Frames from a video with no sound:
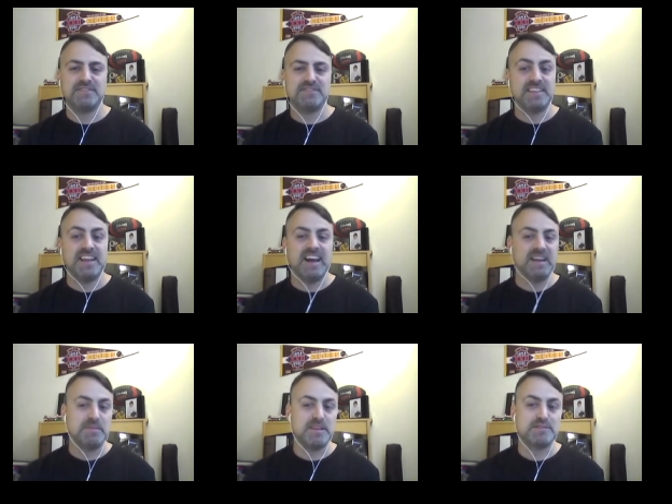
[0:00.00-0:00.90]
of
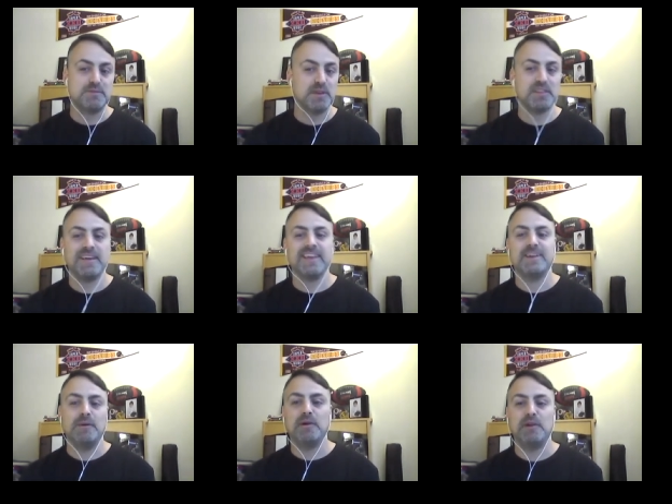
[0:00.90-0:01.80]
synonymous with like
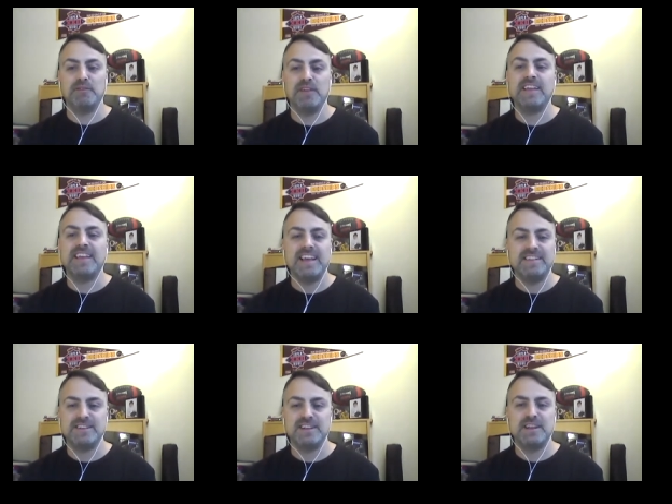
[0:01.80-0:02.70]
going on a
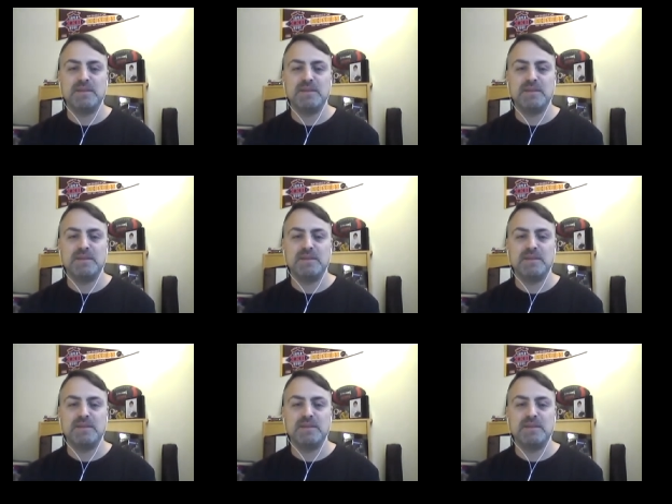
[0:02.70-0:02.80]
vacation.